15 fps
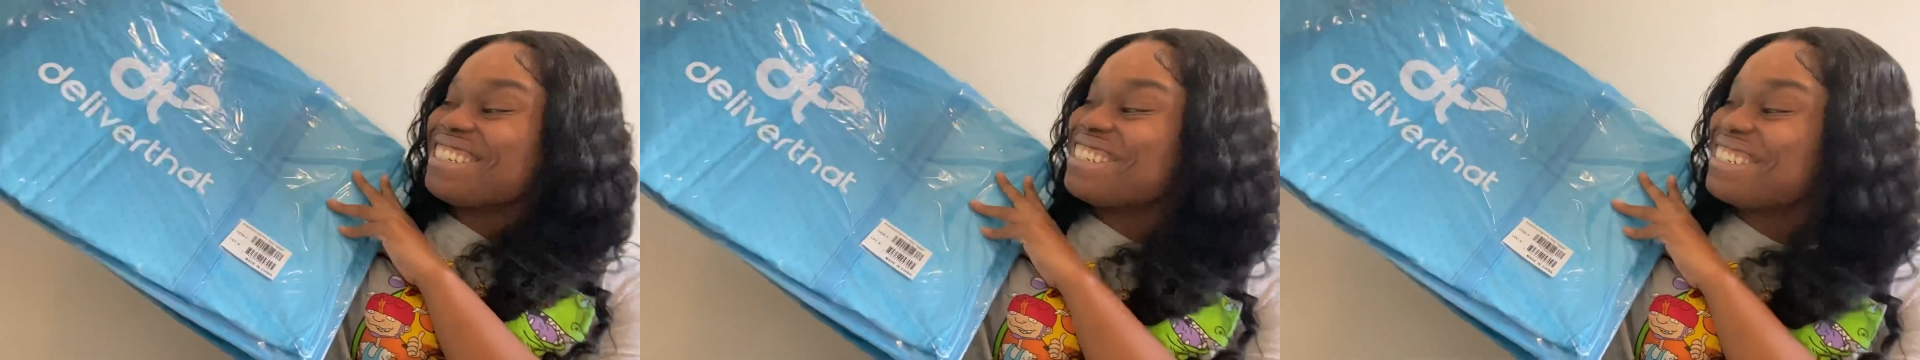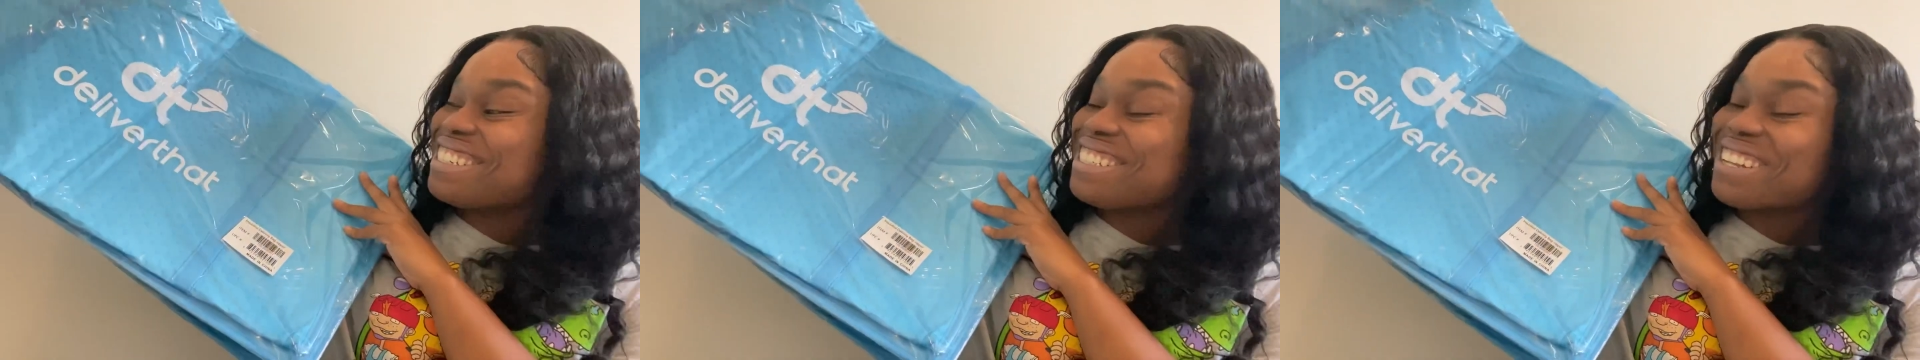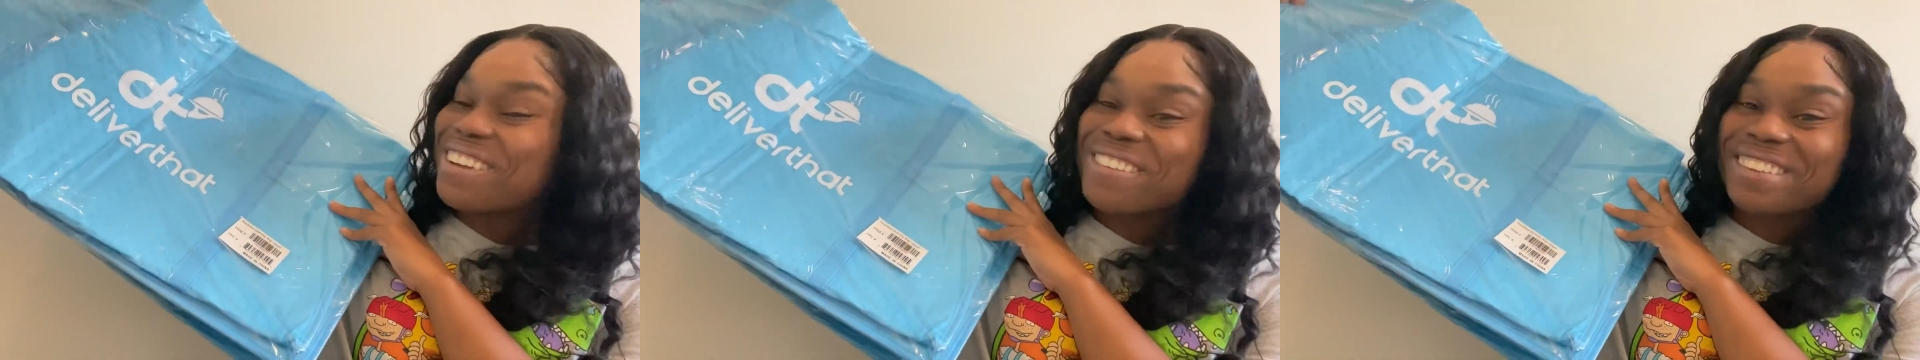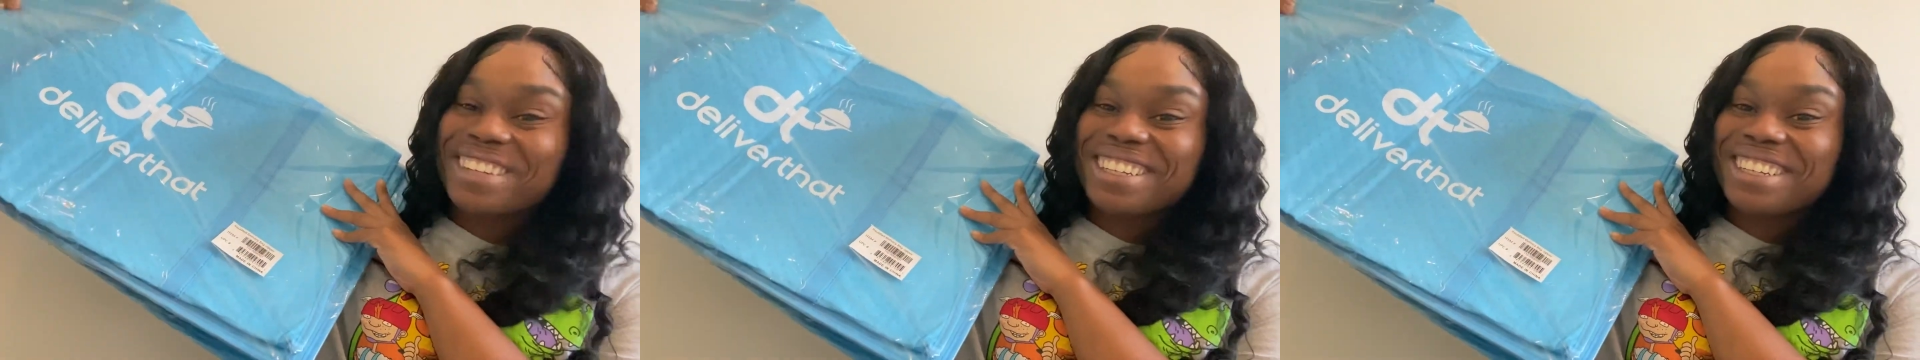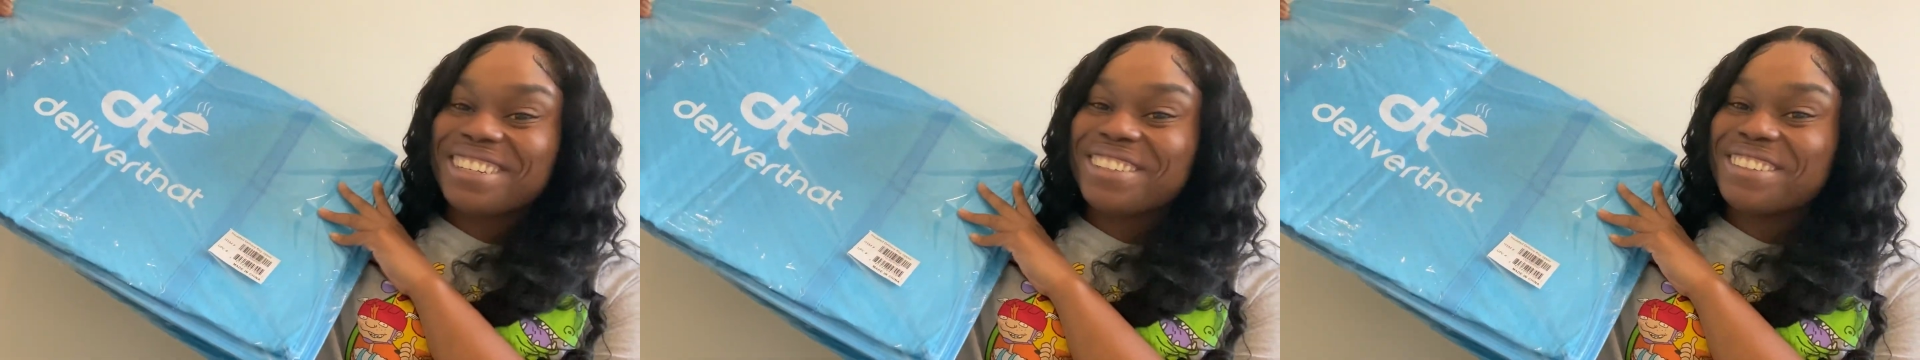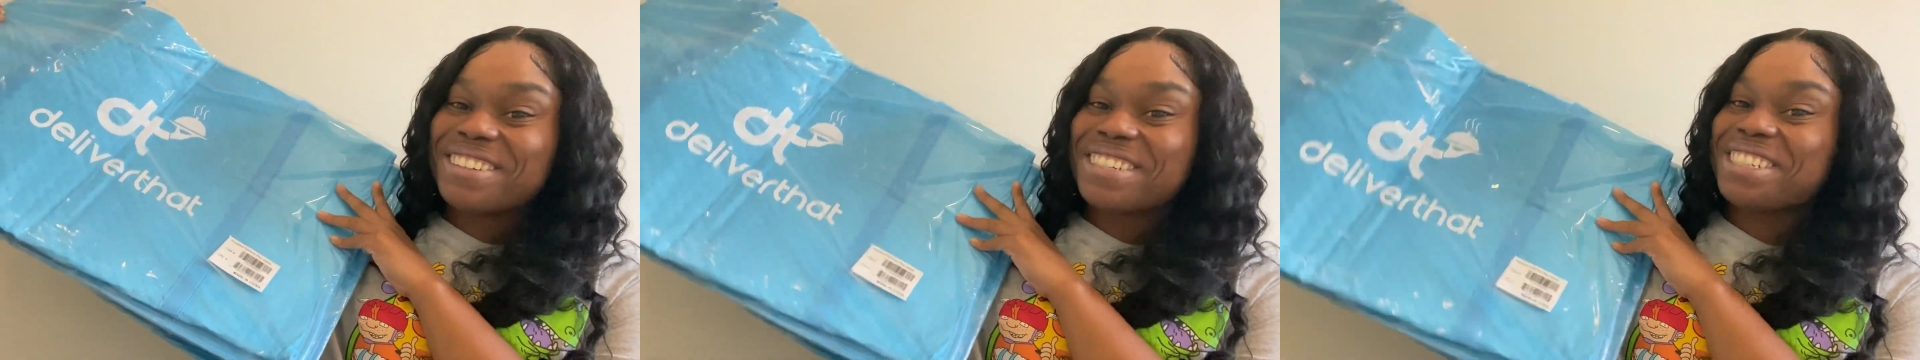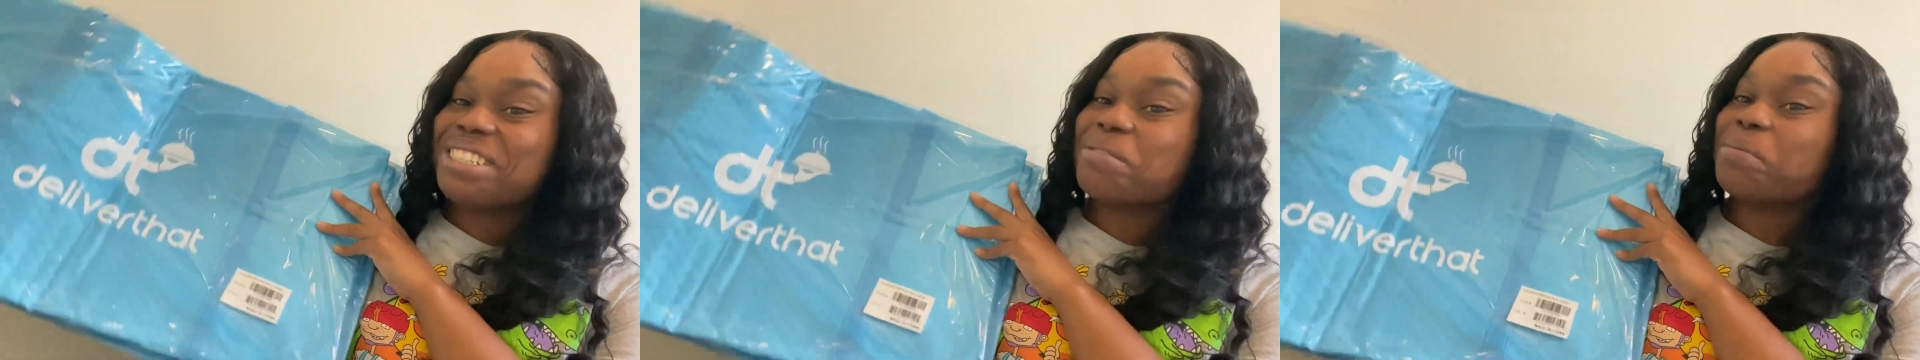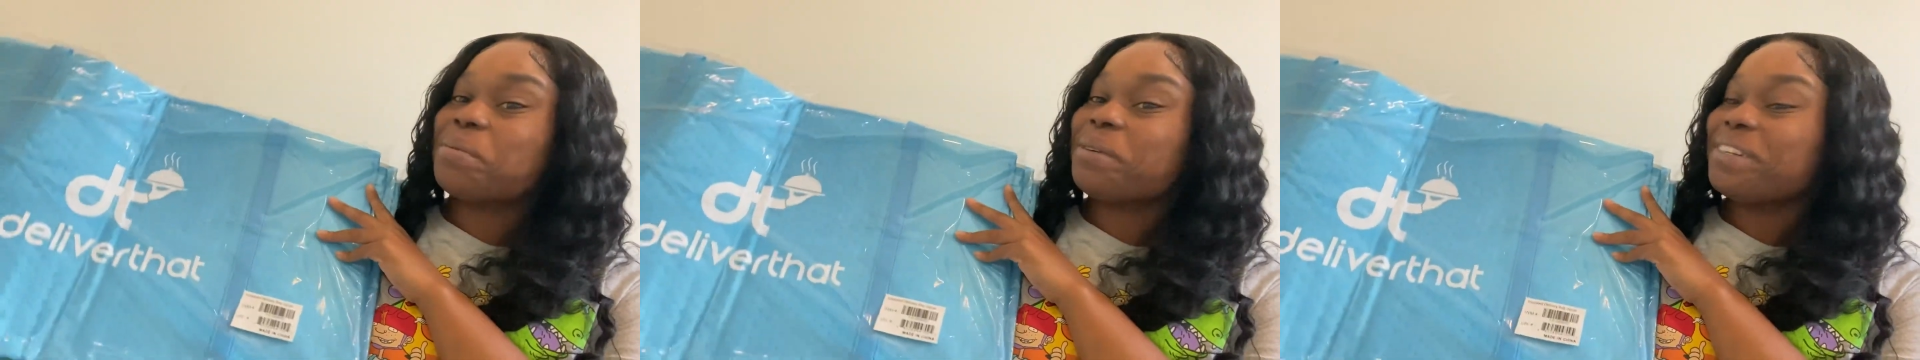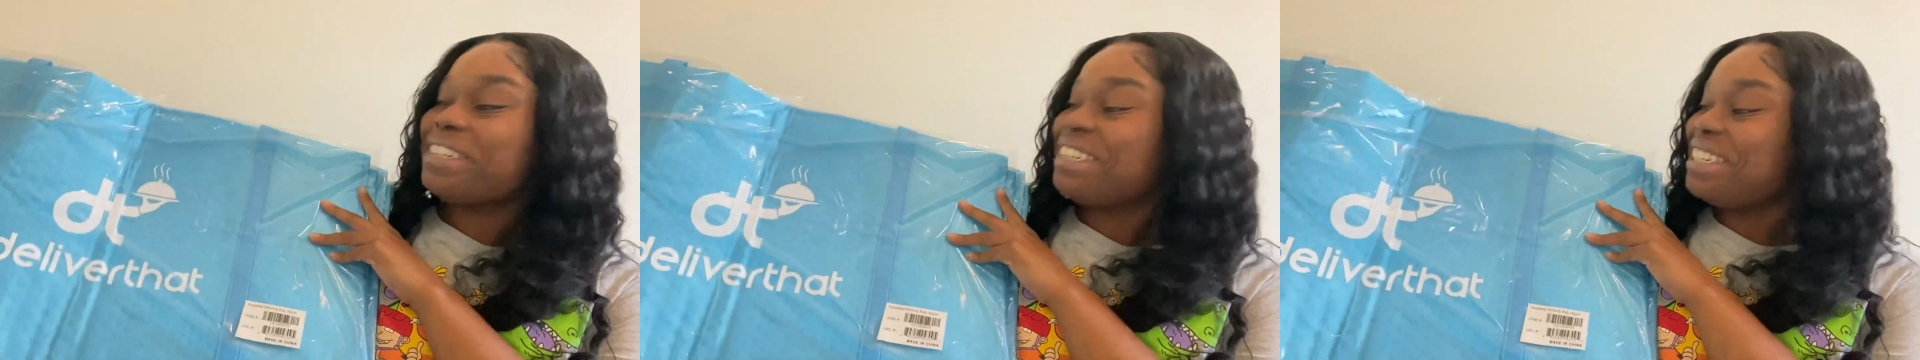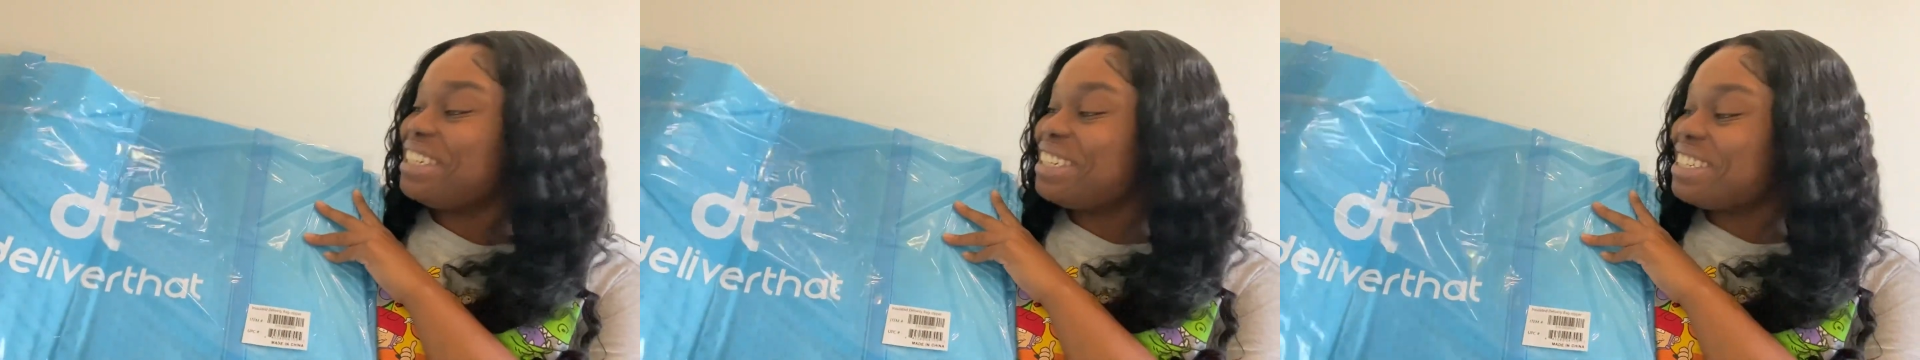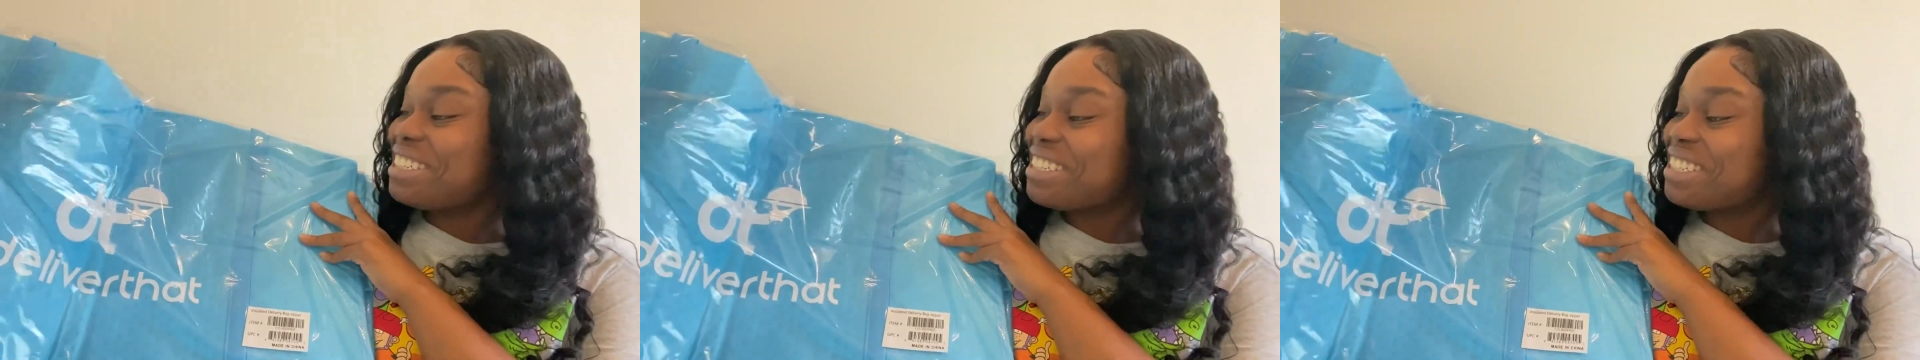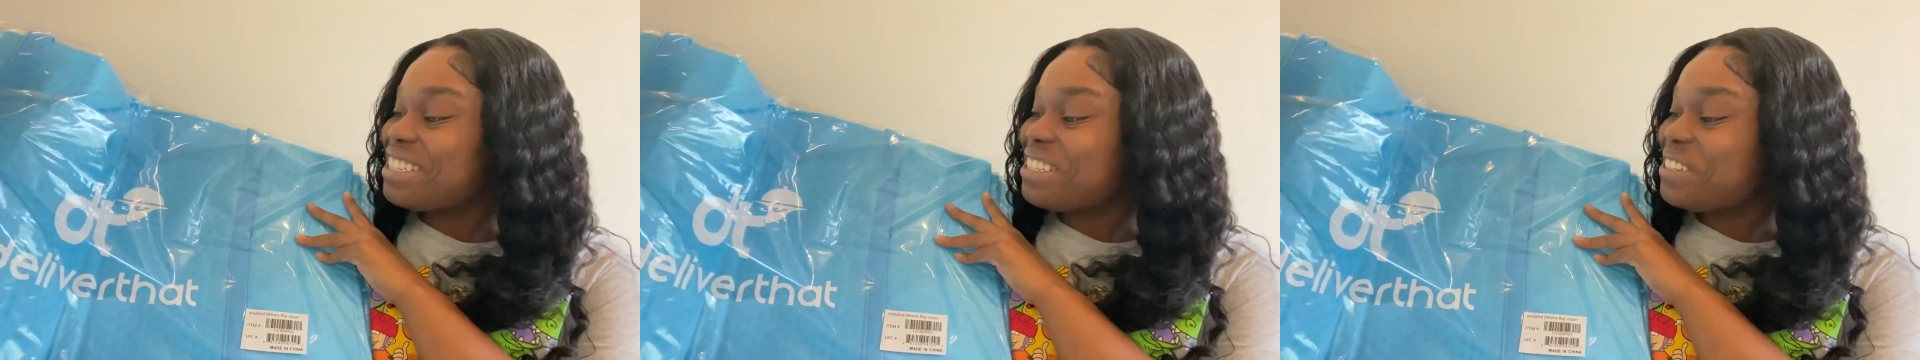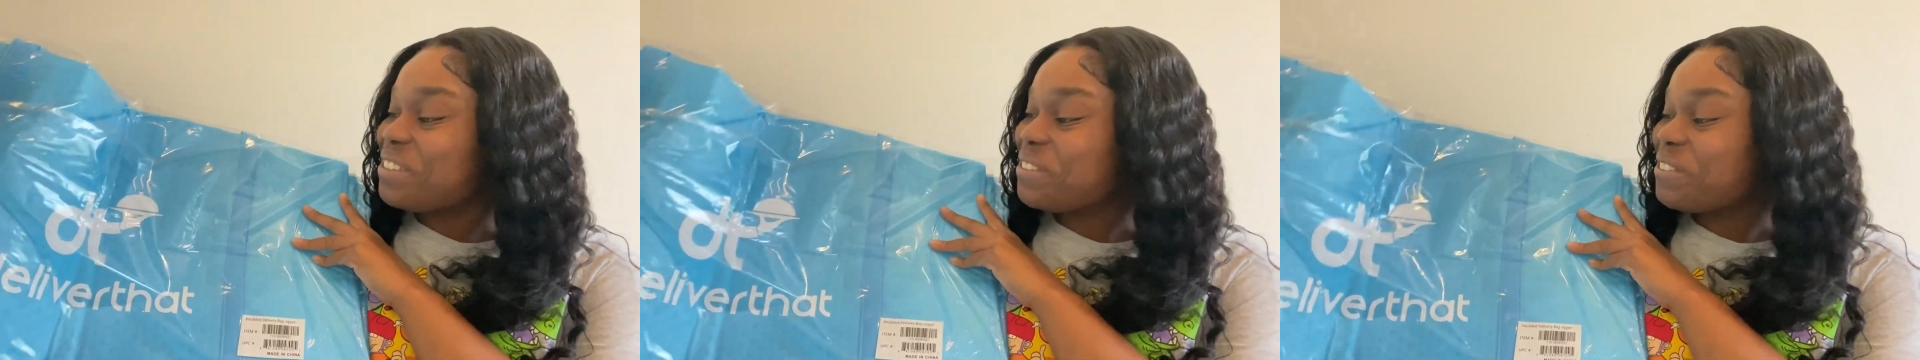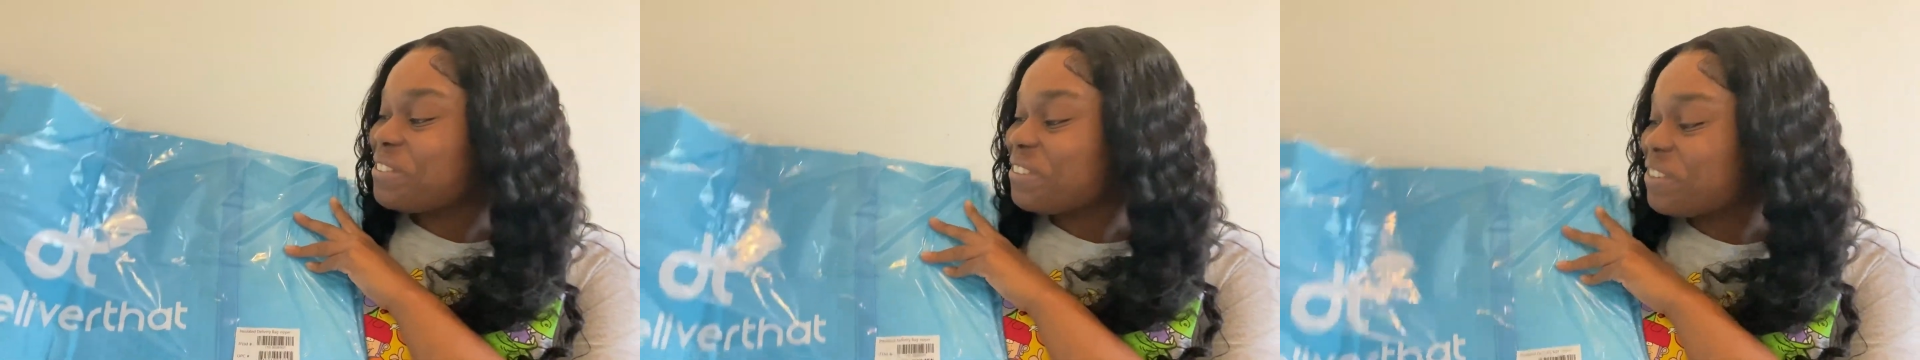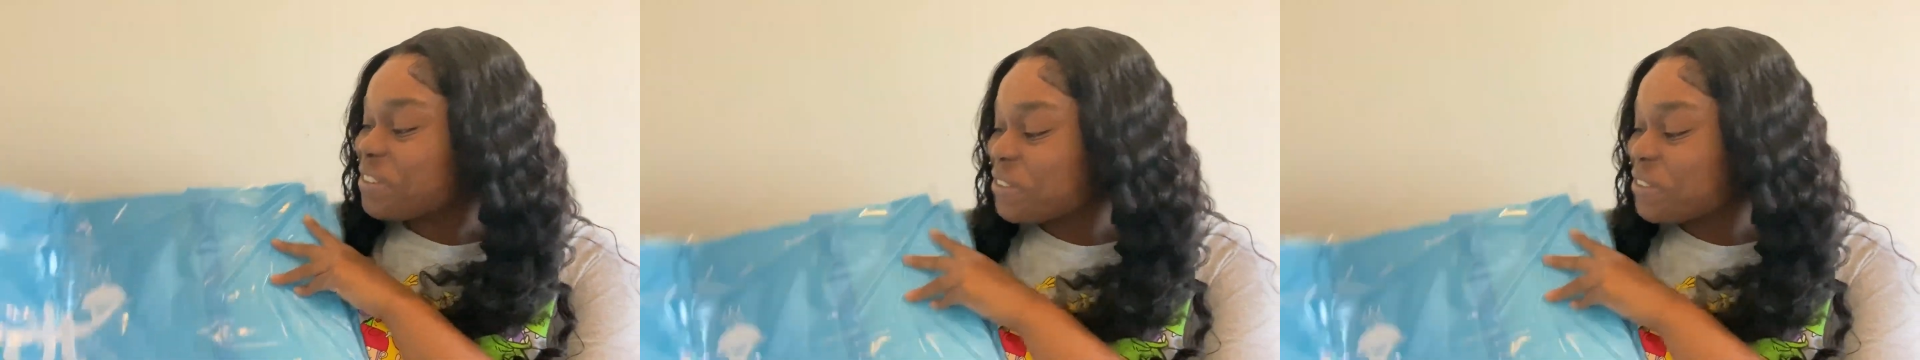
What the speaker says: just so cute. It's pretty and it's cute.